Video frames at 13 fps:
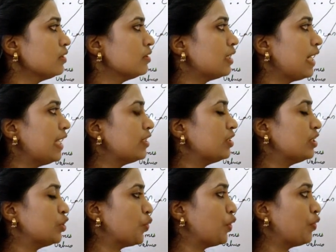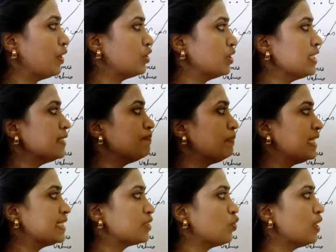equation is
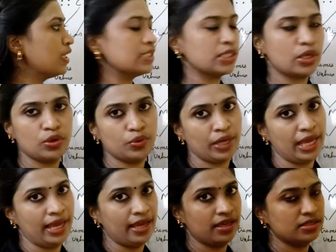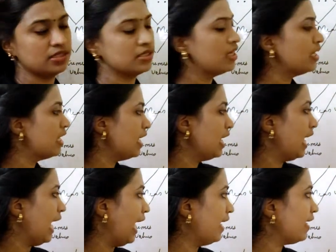B square is equal to AX.
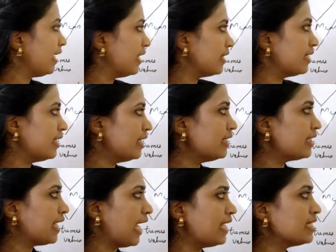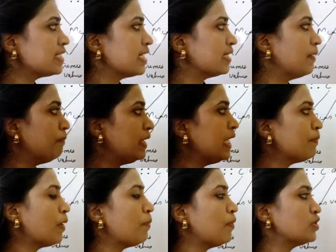And in third case, the
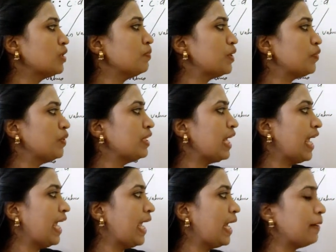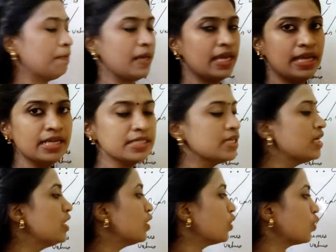mean proportion between A and B
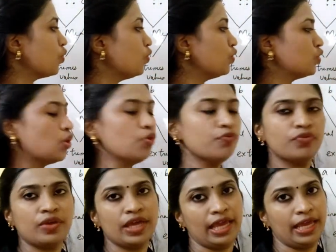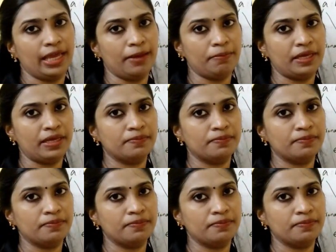is root of AB.